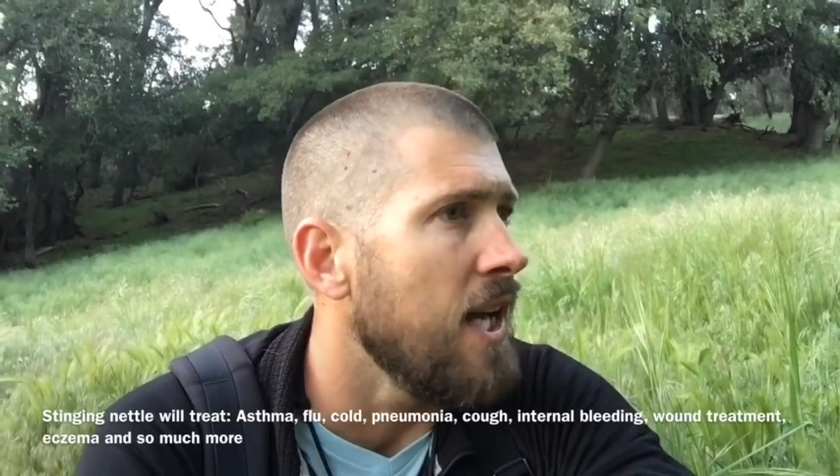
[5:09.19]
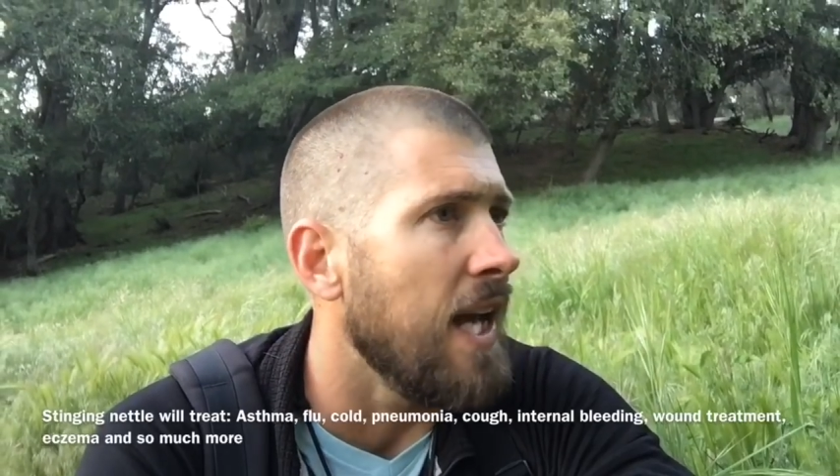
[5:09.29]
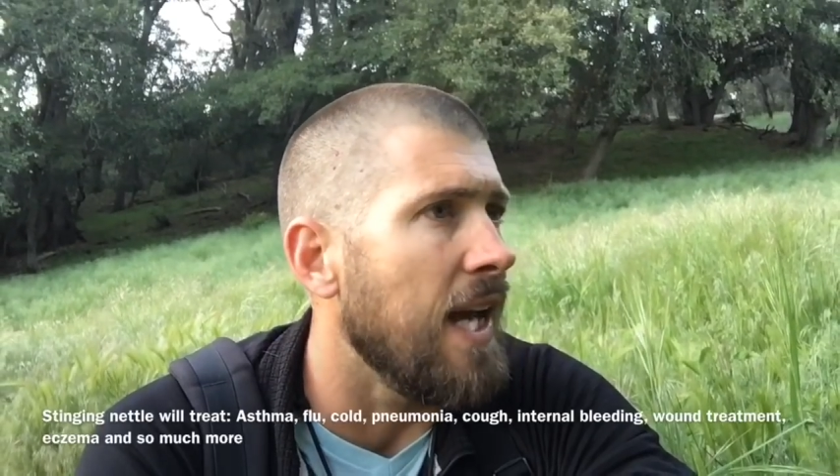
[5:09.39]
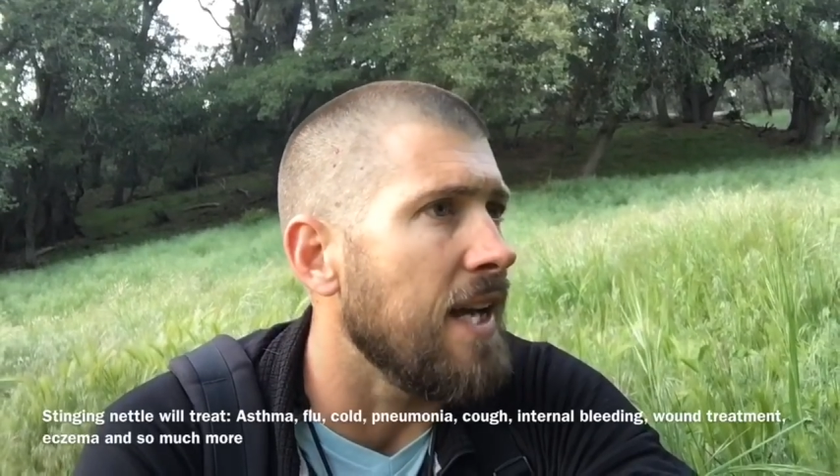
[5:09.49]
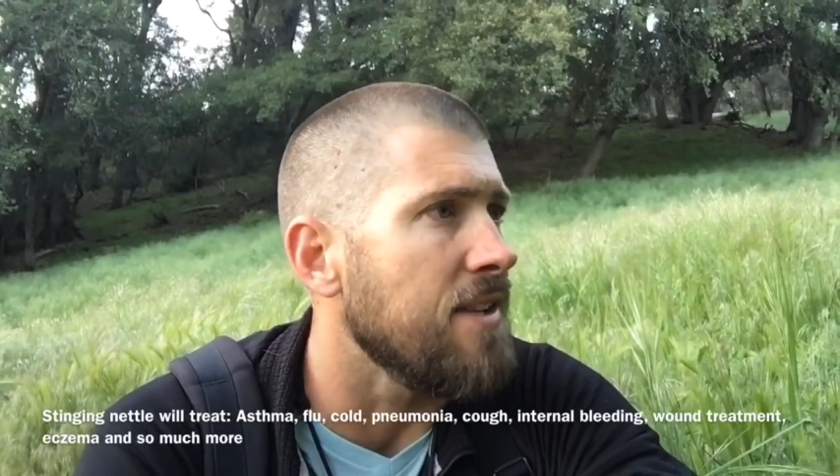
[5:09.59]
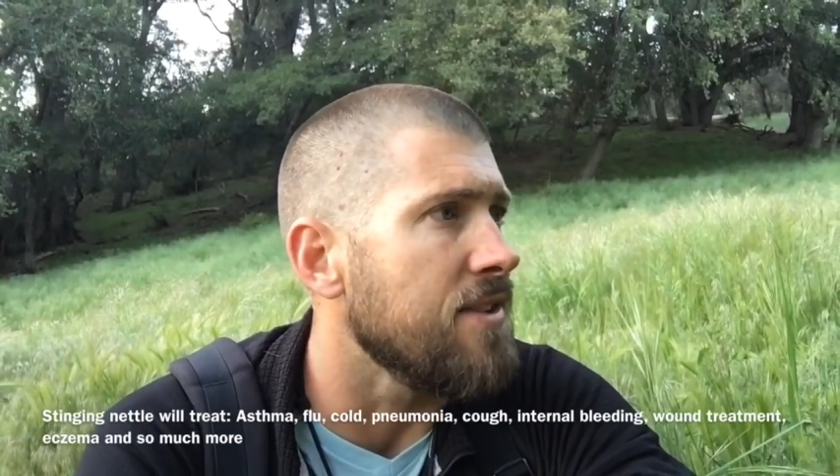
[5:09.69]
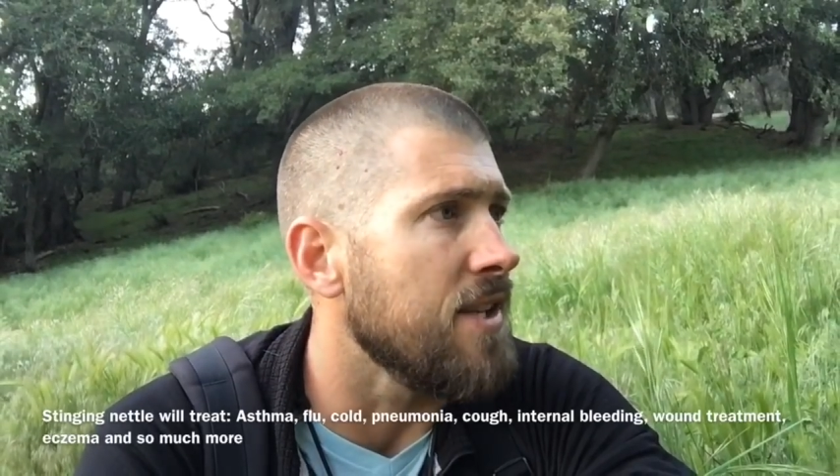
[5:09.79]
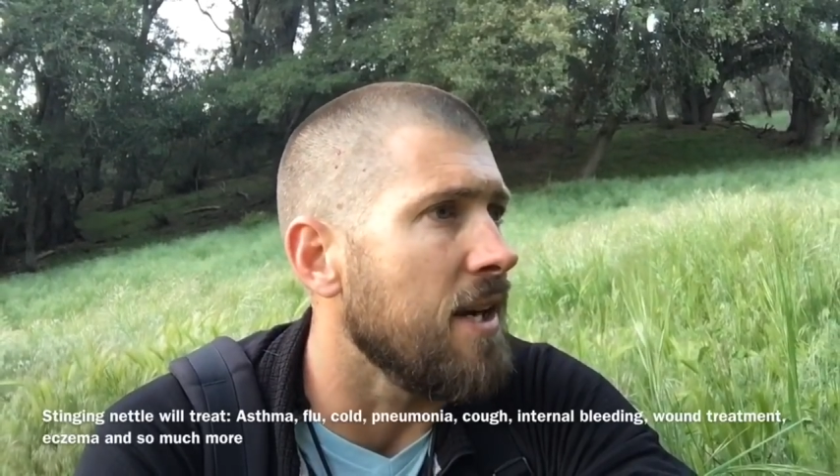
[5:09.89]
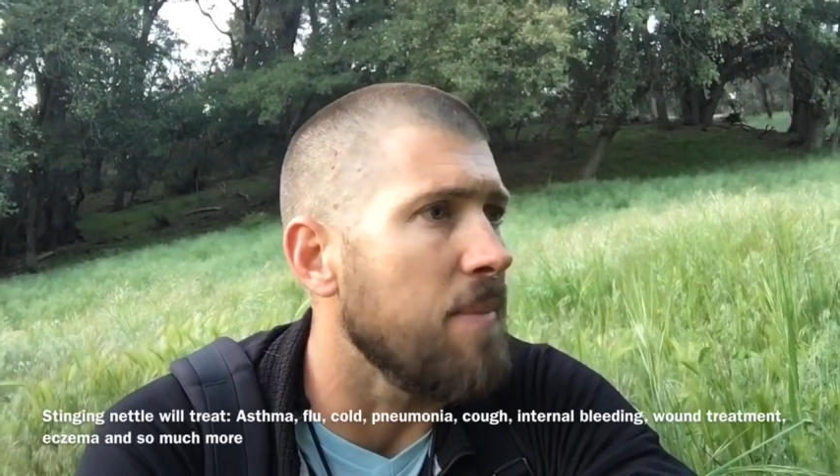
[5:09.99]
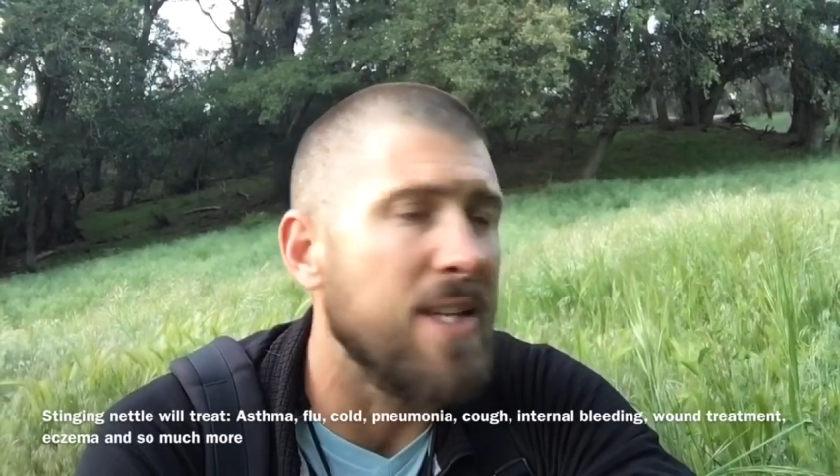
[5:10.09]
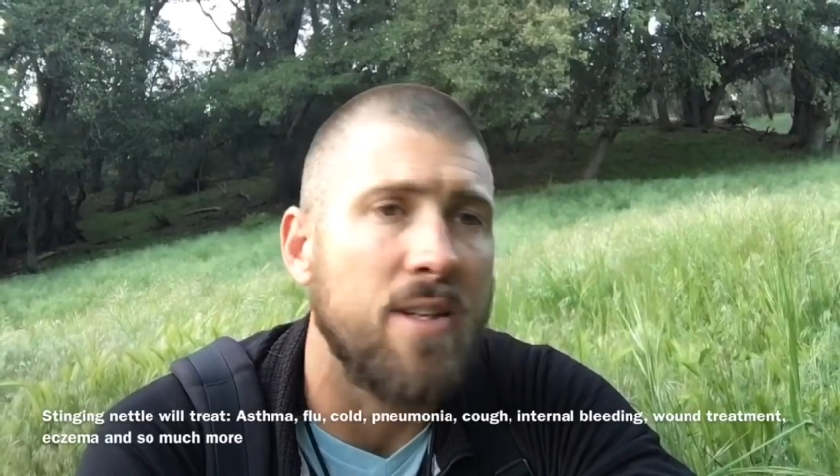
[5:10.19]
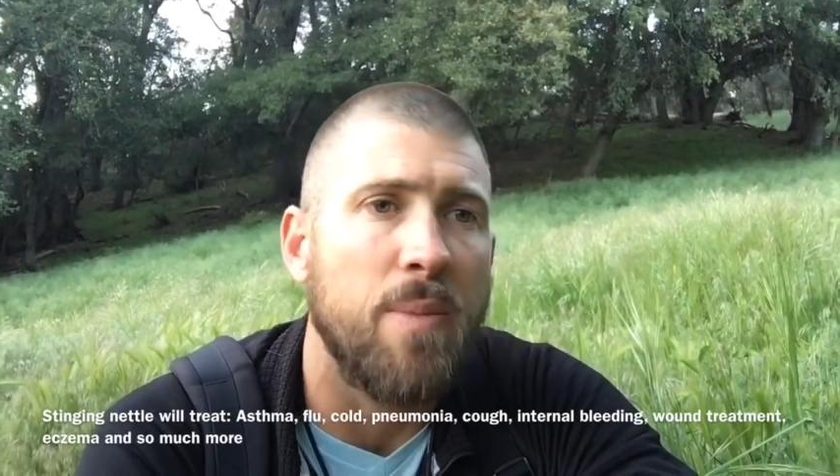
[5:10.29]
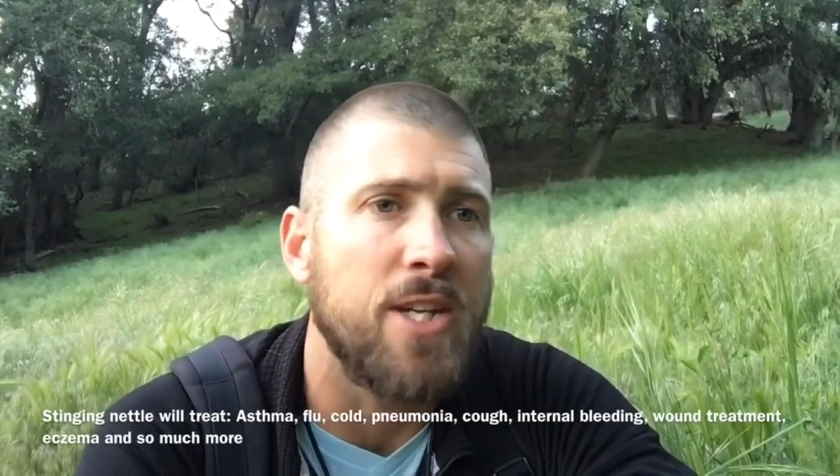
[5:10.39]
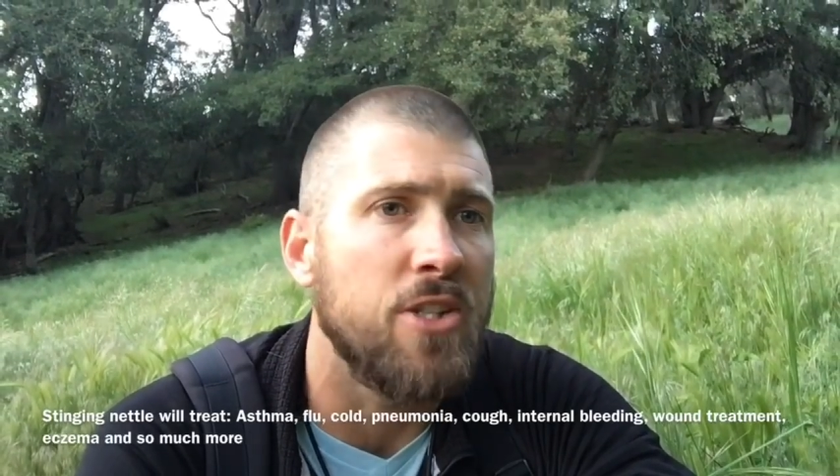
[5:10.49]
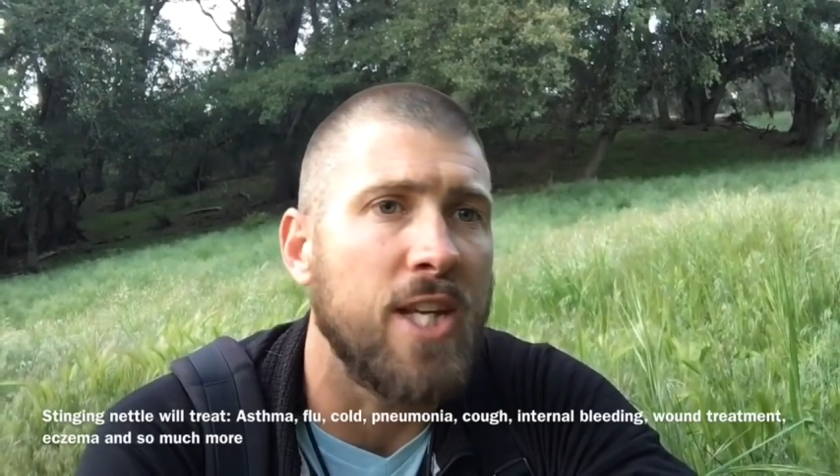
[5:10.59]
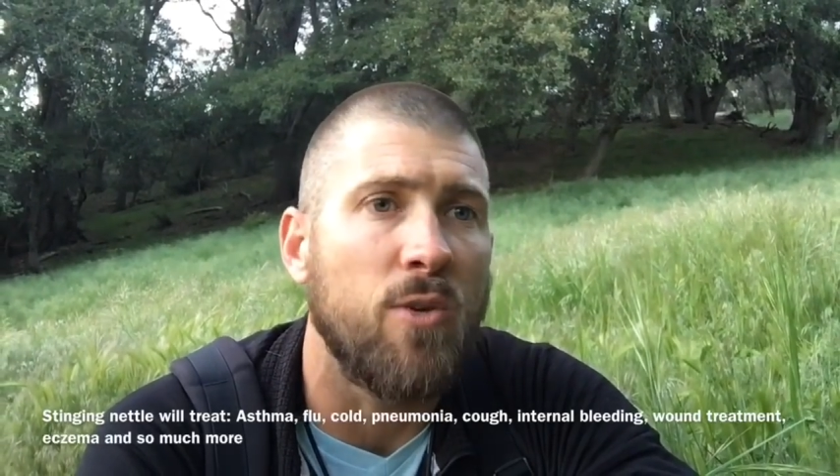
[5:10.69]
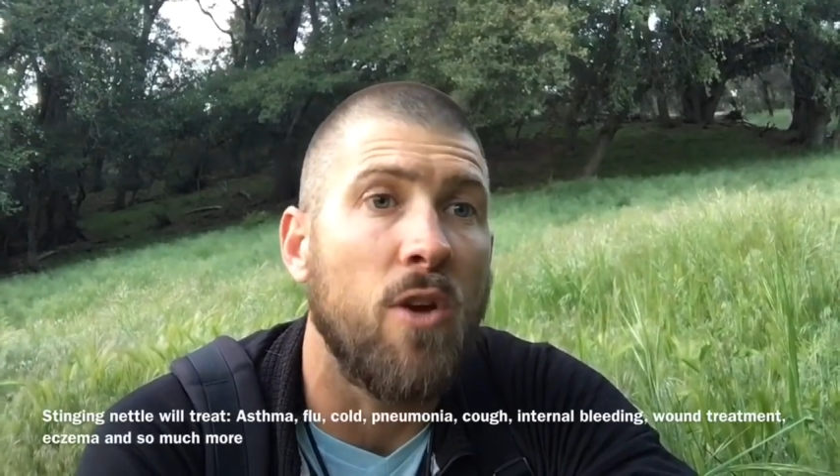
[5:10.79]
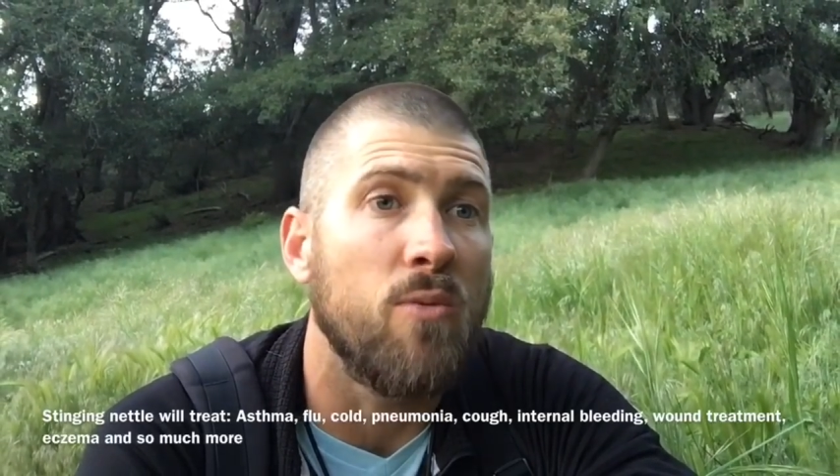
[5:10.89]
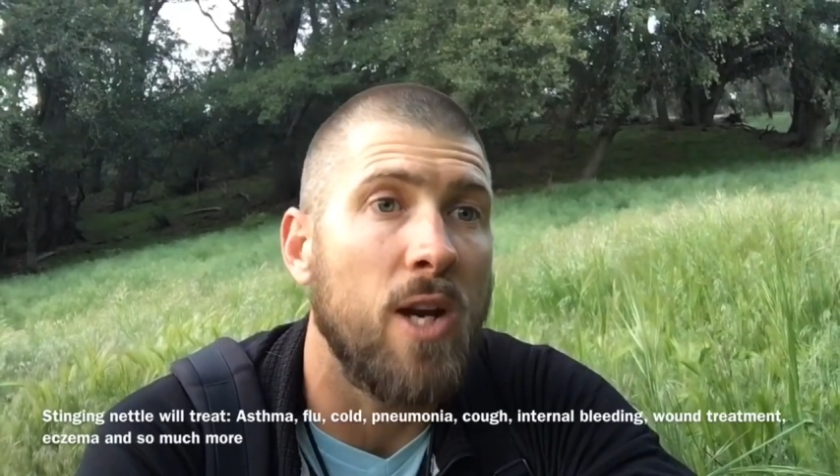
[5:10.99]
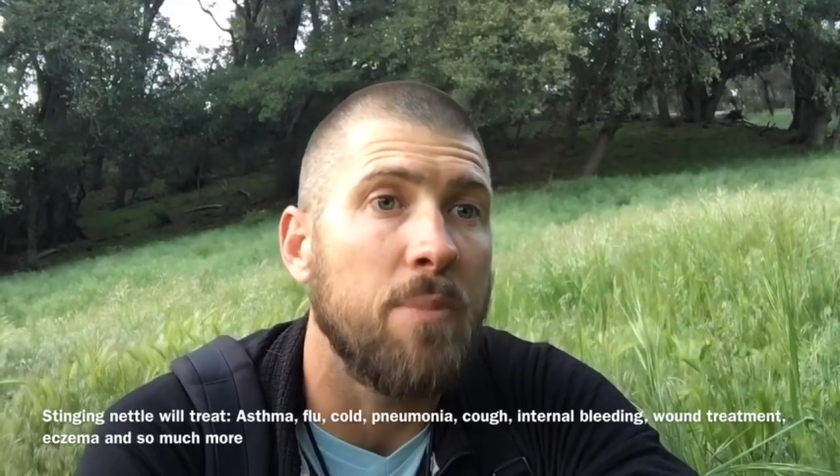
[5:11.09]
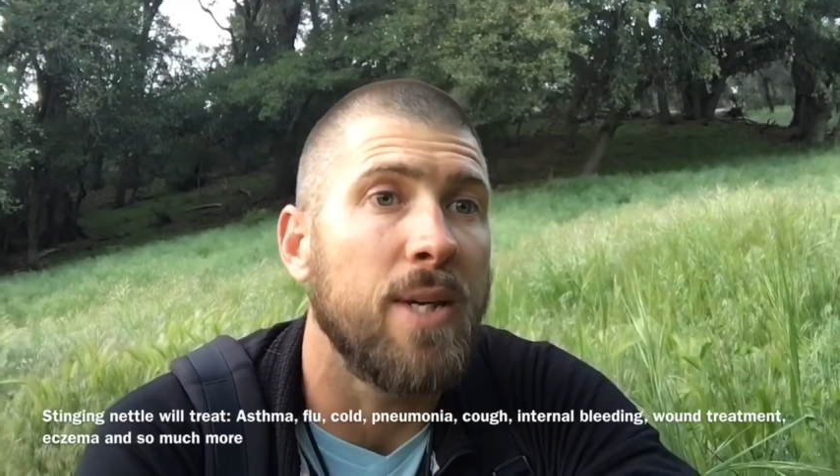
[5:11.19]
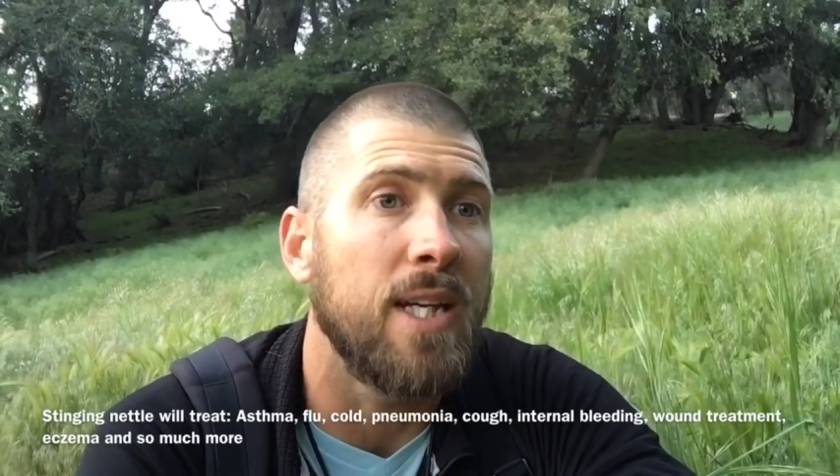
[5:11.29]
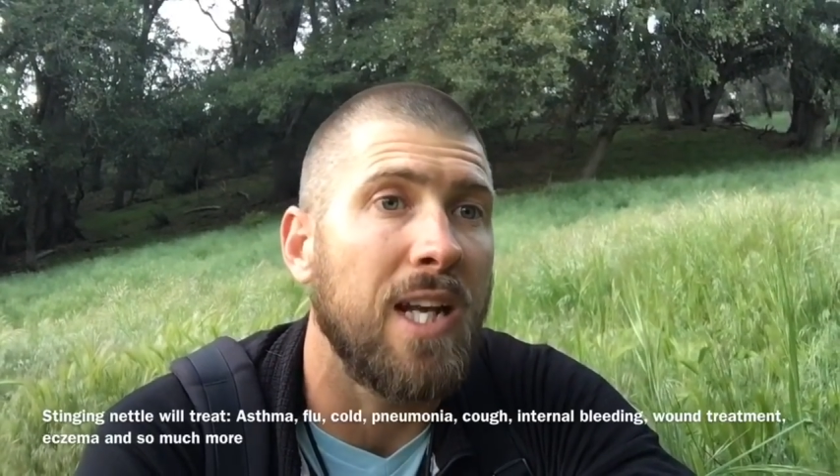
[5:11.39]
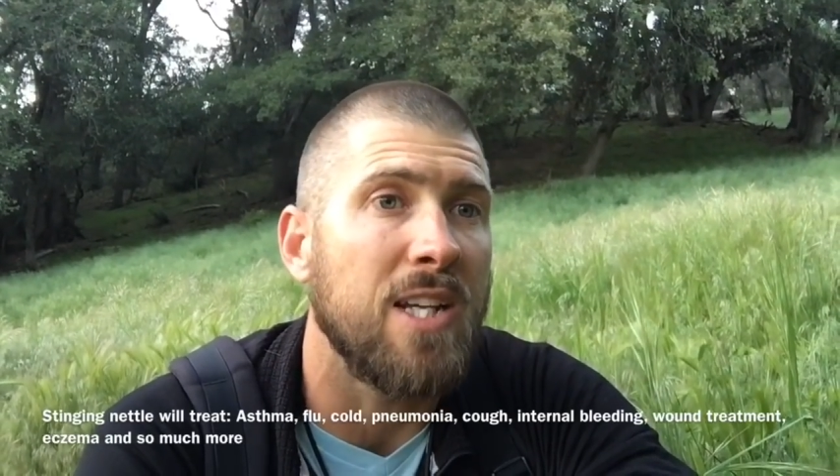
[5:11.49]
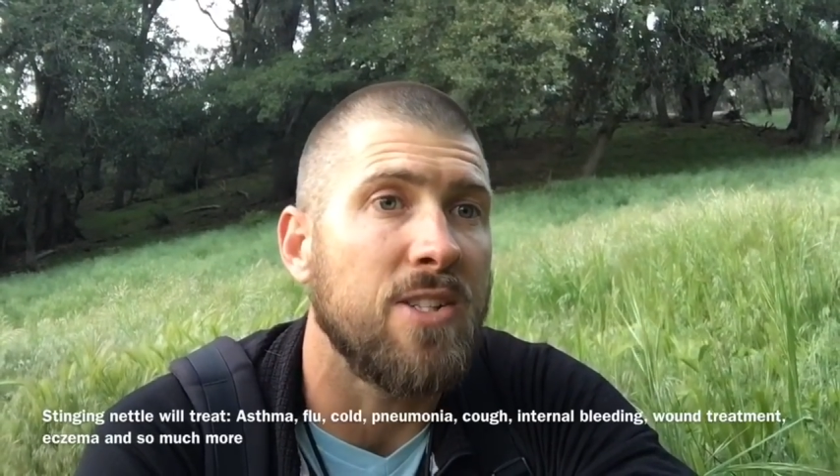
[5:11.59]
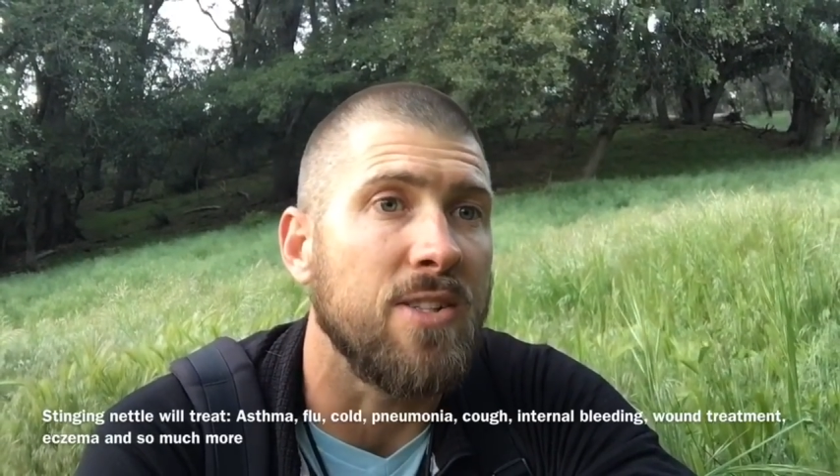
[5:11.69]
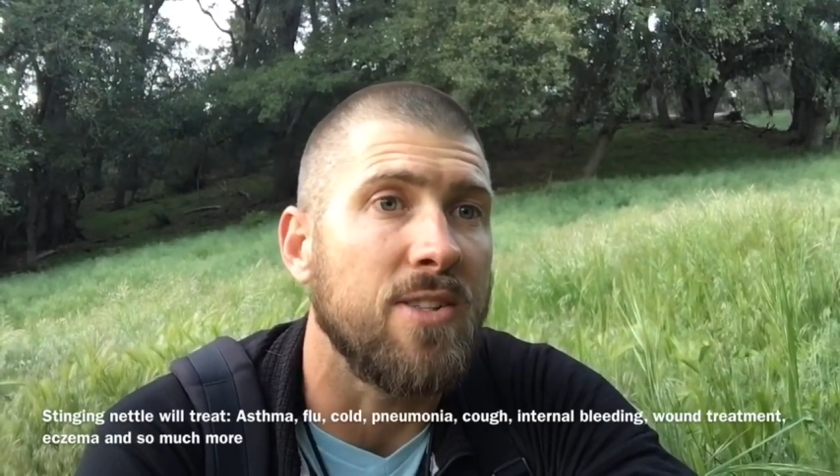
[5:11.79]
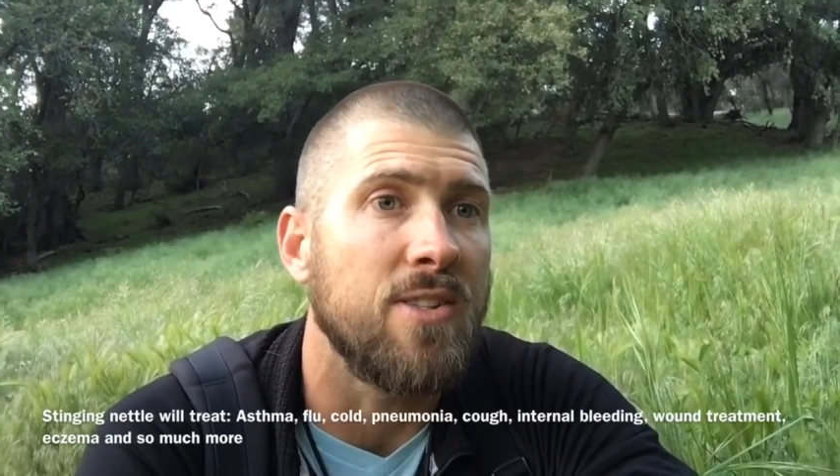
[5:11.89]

As I mentioned, they grow in really big clusters,